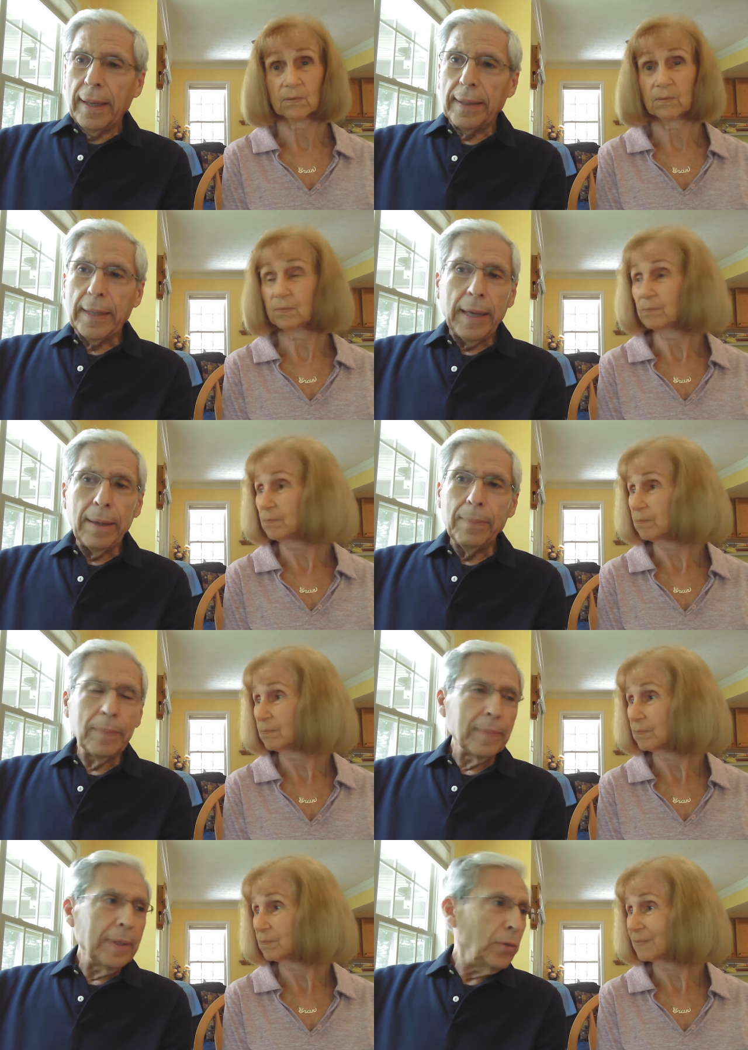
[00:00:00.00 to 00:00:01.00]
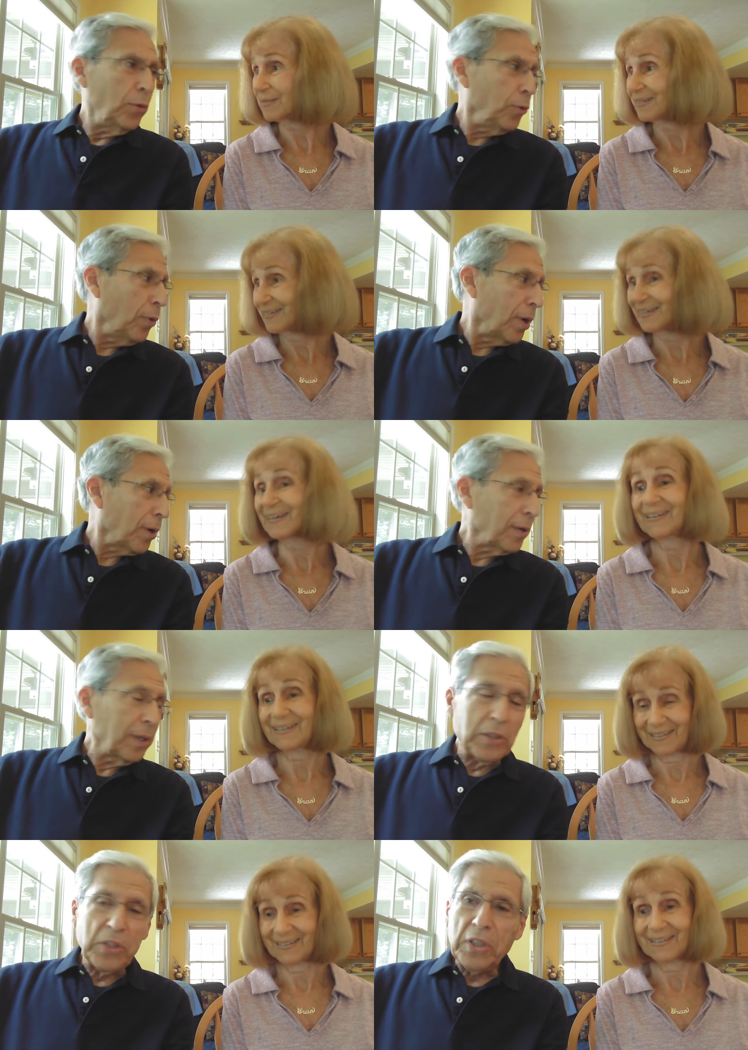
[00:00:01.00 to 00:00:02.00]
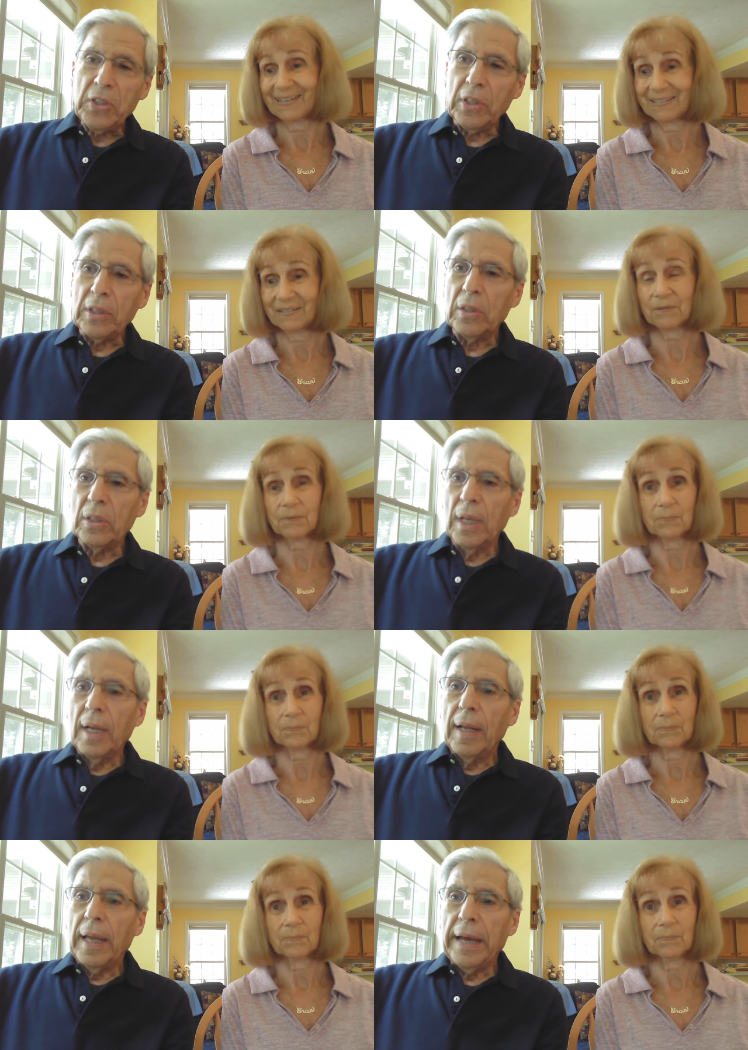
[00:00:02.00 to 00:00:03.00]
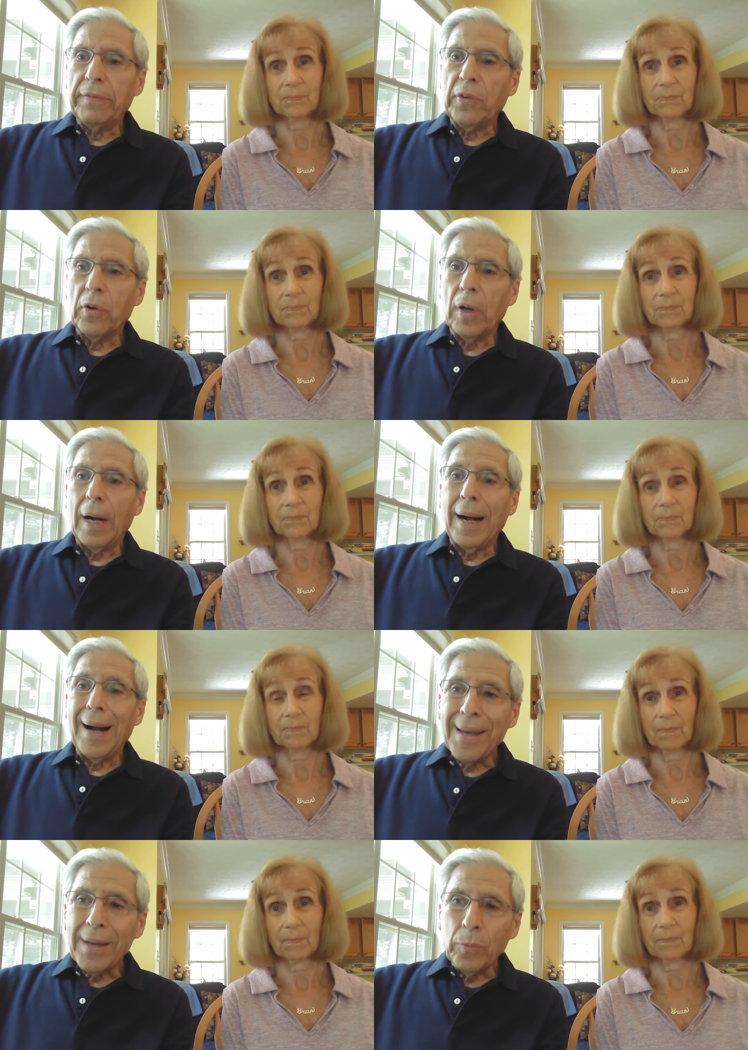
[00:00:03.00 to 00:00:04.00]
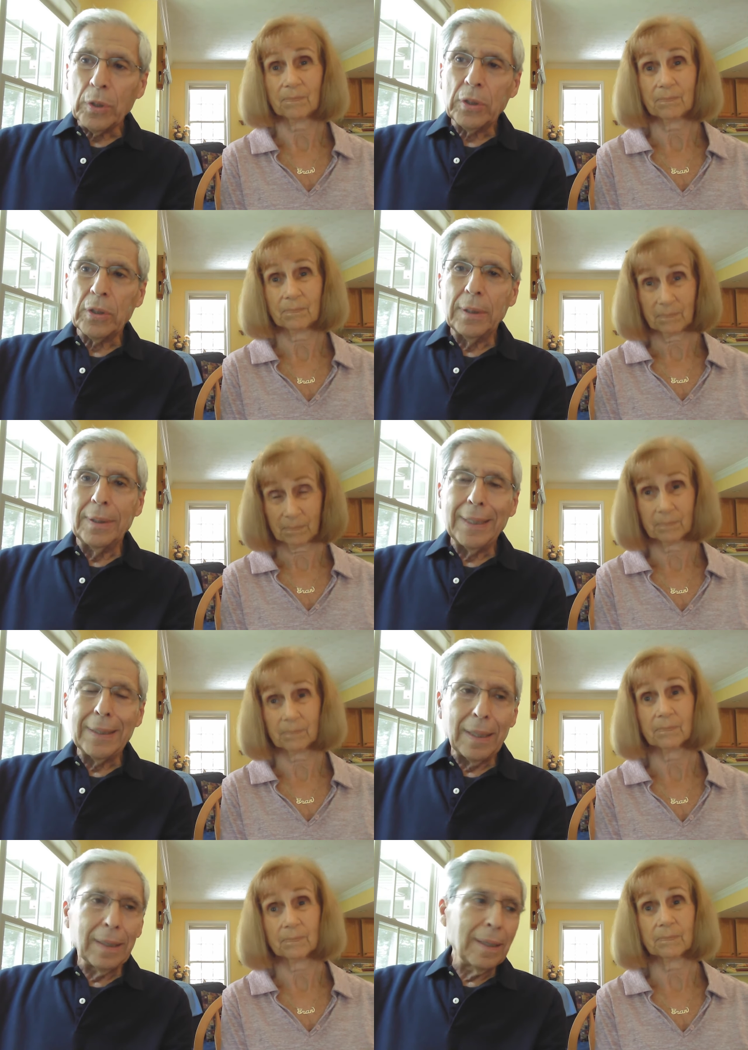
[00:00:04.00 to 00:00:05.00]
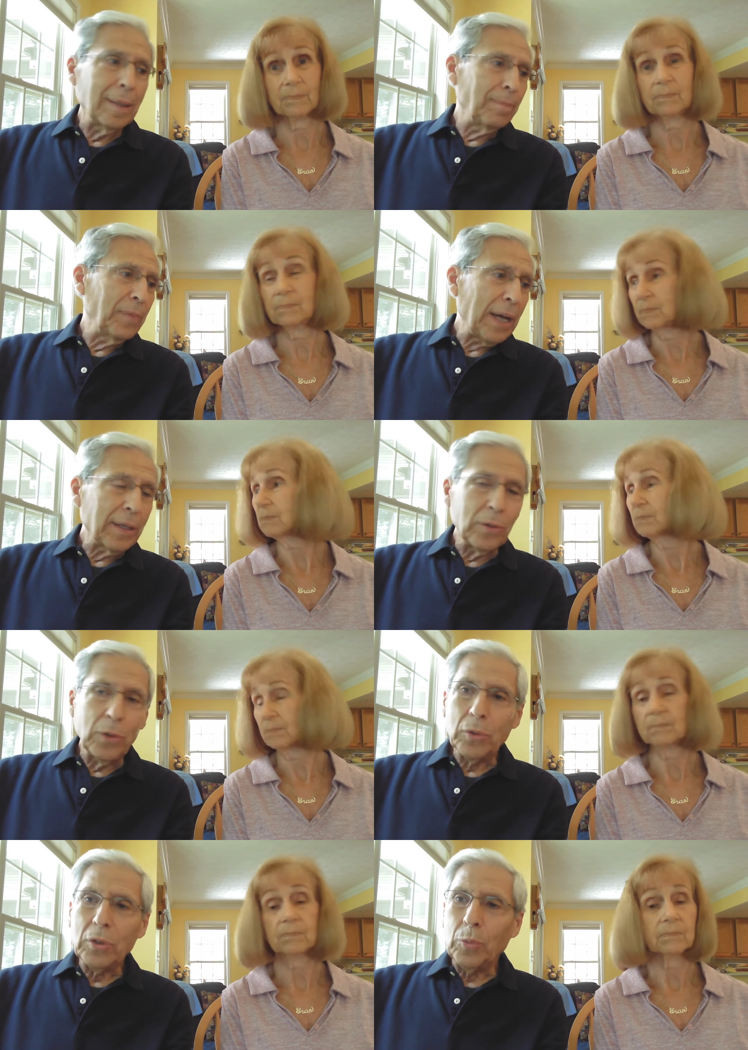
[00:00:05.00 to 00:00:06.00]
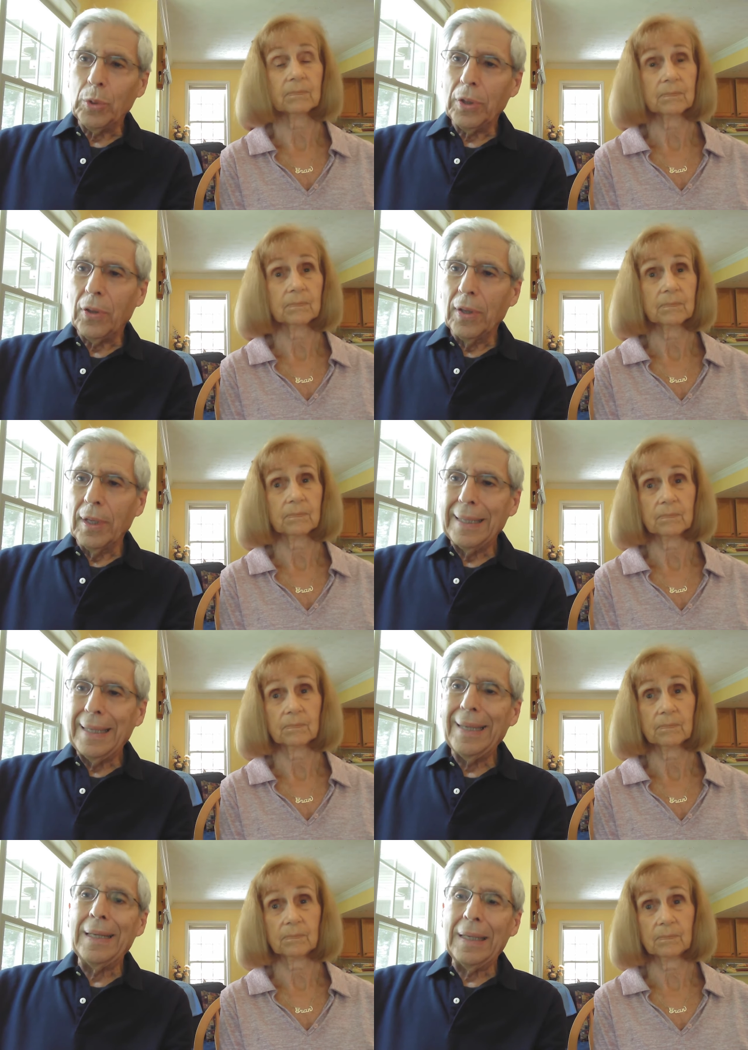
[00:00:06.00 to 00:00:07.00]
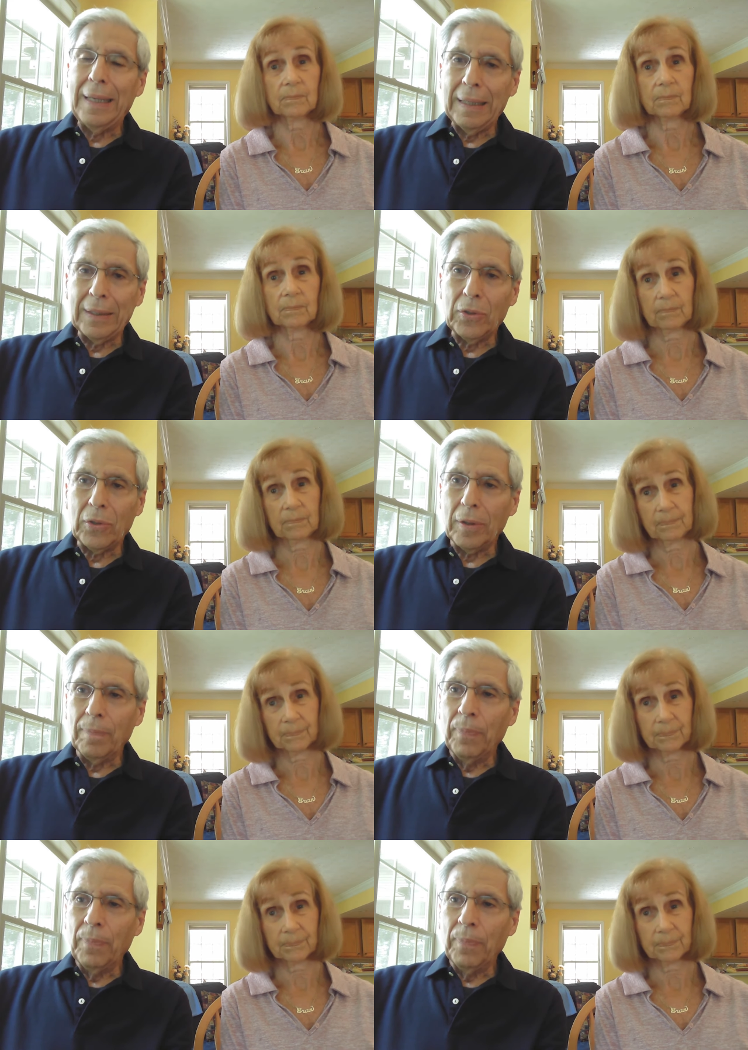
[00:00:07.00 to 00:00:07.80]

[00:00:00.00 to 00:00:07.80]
Speaker 1: came into our existence after I was diagnosed with kidney cancer.